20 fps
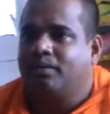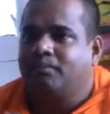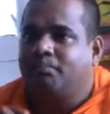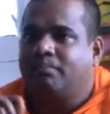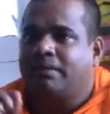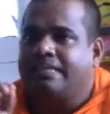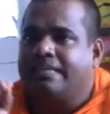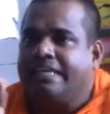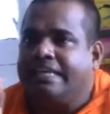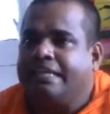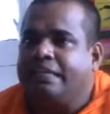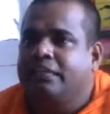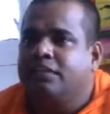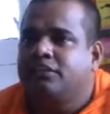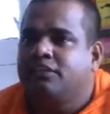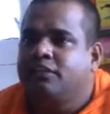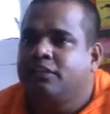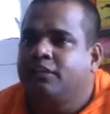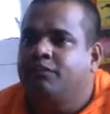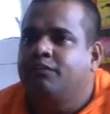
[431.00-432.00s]
but it
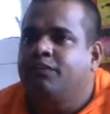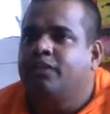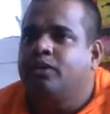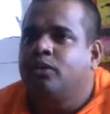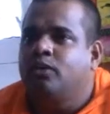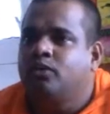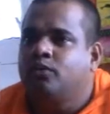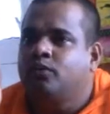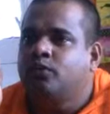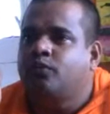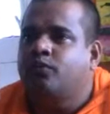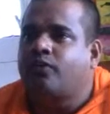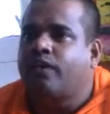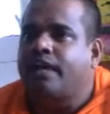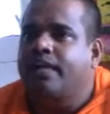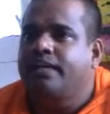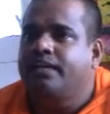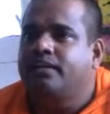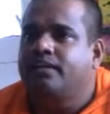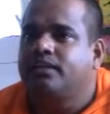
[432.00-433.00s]
is difficult to
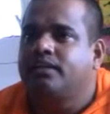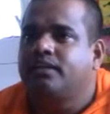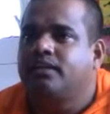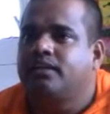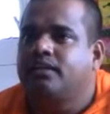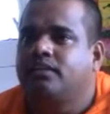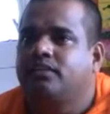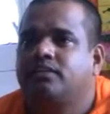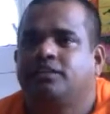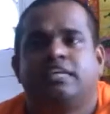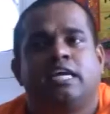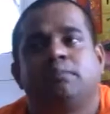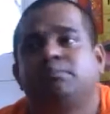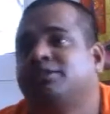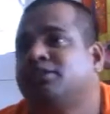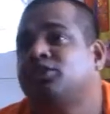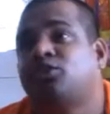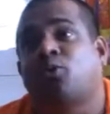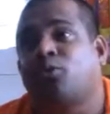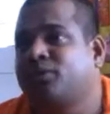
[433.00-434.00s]
find
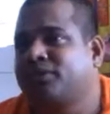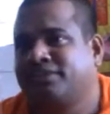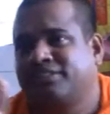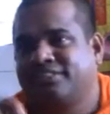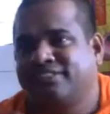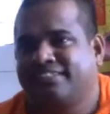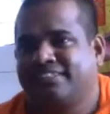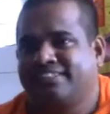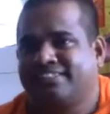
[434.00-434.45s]
gemstones.